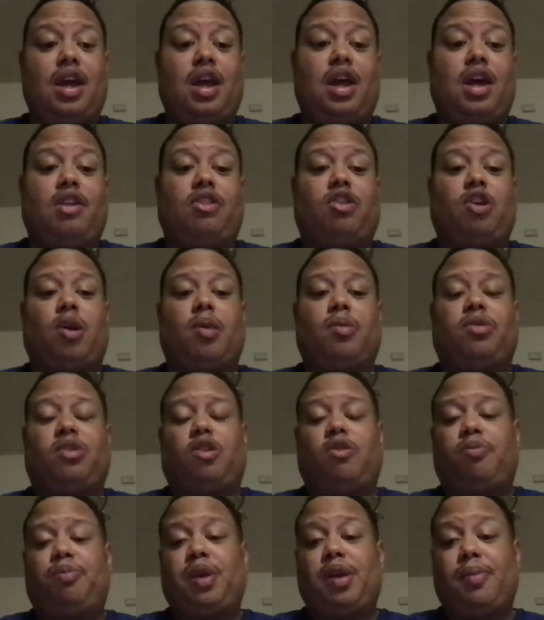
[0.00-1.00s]
in terms
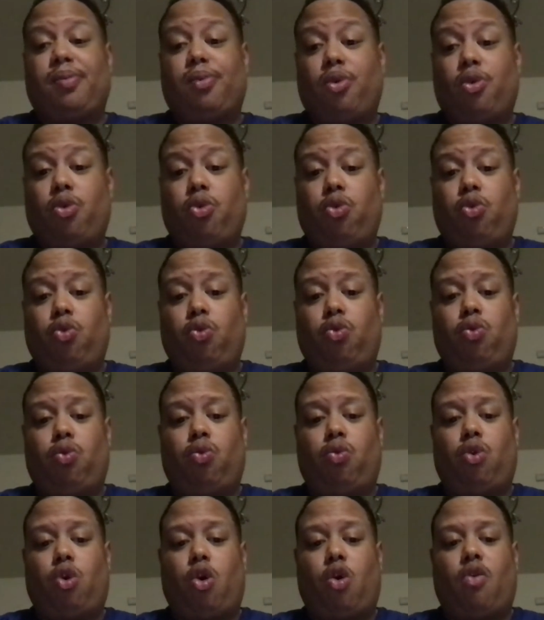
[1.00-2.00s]
of people
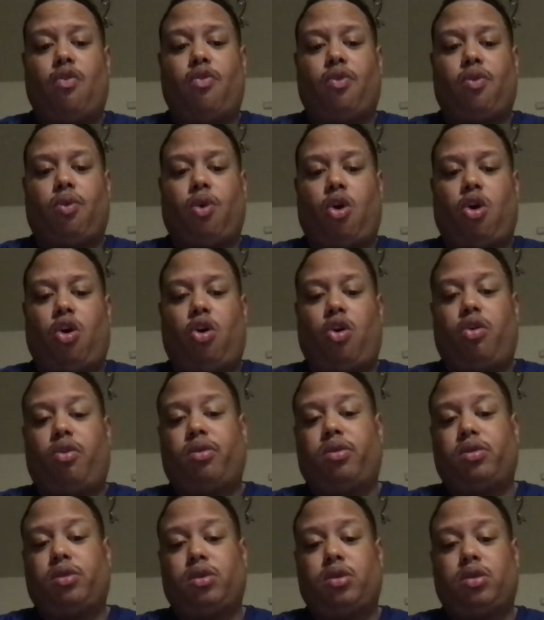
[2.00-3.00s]
who overall,